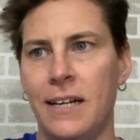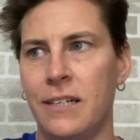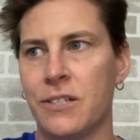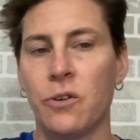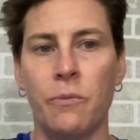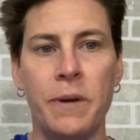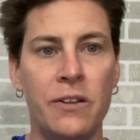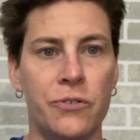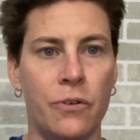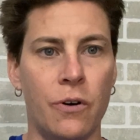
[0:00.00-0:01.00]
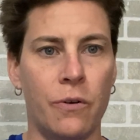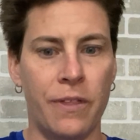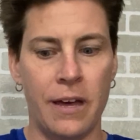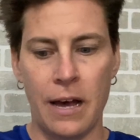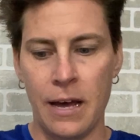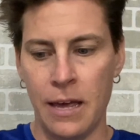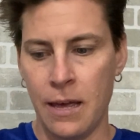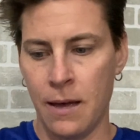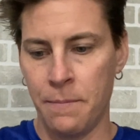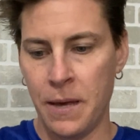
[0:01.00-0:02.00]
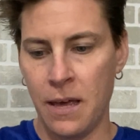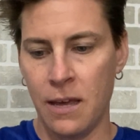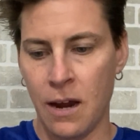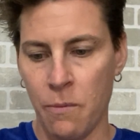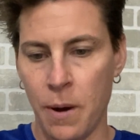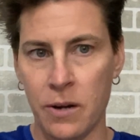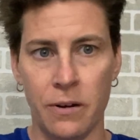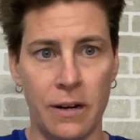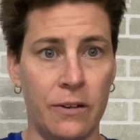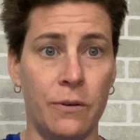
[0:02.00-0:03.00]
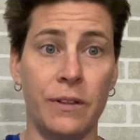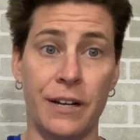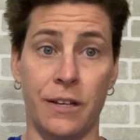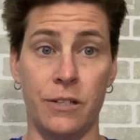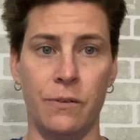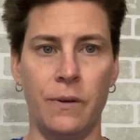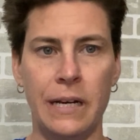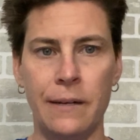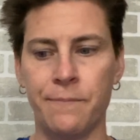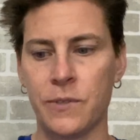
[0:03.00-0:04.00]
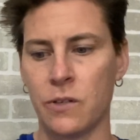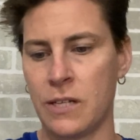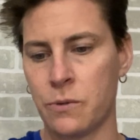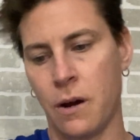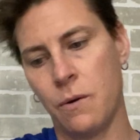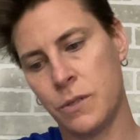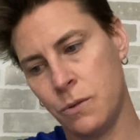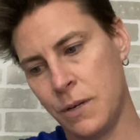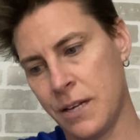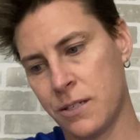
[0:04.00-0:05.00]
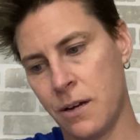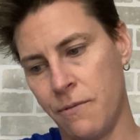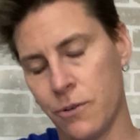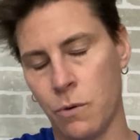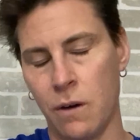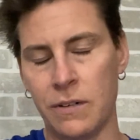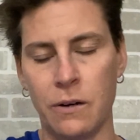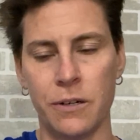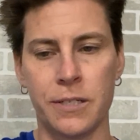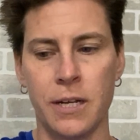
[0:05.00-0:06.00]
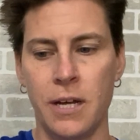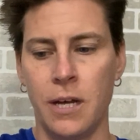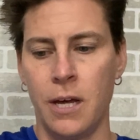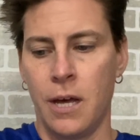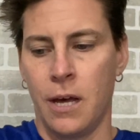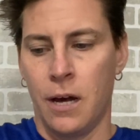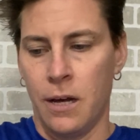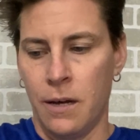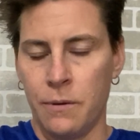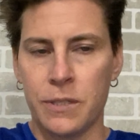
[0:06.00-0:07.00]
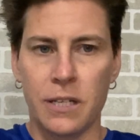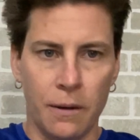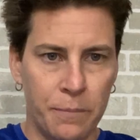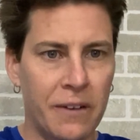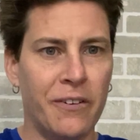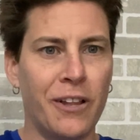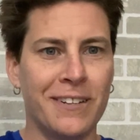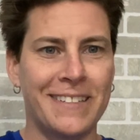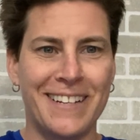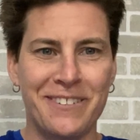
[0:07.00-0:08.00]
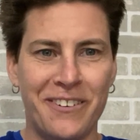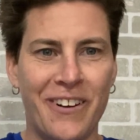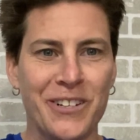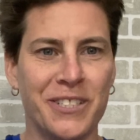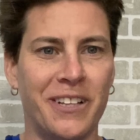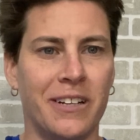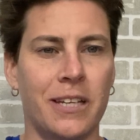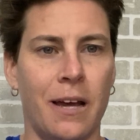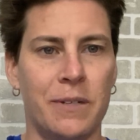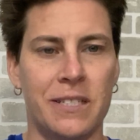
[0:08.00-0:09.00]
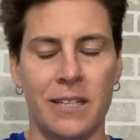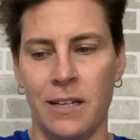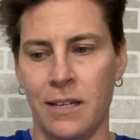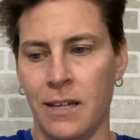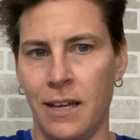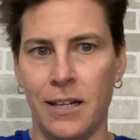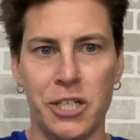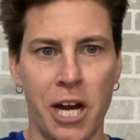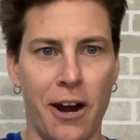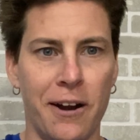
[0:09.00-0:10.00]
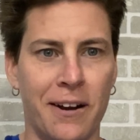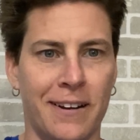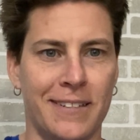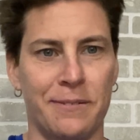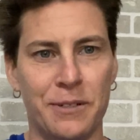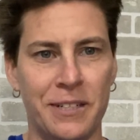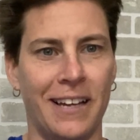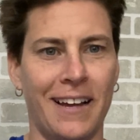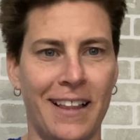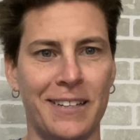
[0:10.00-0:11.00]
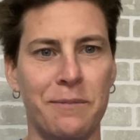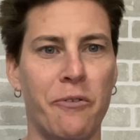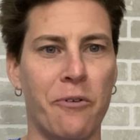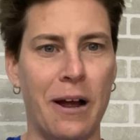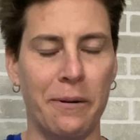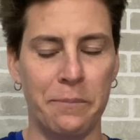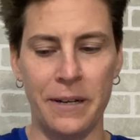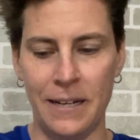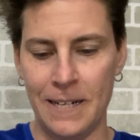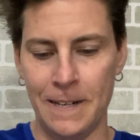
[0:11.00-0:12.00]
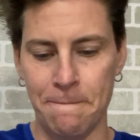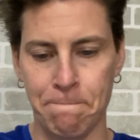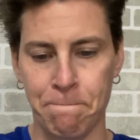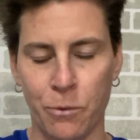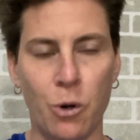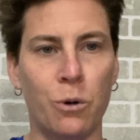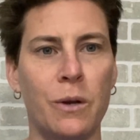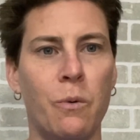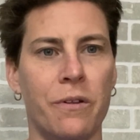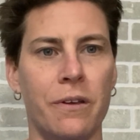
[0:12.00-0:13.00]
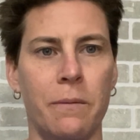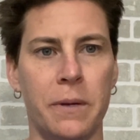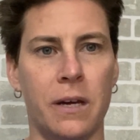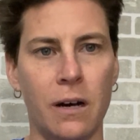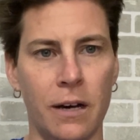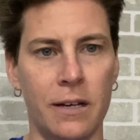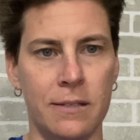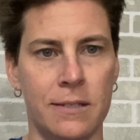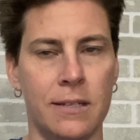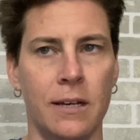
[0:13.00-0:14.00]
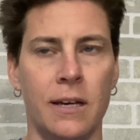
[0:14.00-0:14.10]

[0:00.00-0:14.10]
So many of you know that I am a chiropractor and I do a lot of continuing ed. So that's what I was doing yesterday for 12 hours. It was a bit of a long day. 12 hours is a long time to sit in a chair, especially I like to move around, but totally worth it because,